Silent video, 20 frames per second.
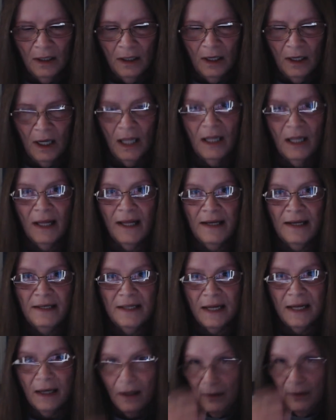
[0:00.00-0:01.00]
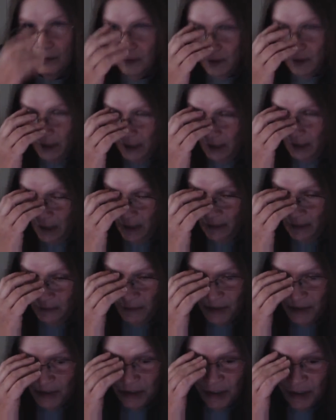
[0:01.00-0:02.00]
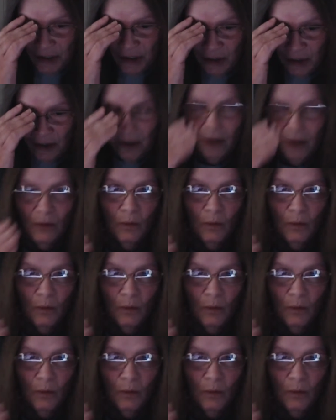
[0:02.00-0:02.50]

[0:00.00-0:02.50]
I laid down and got a vision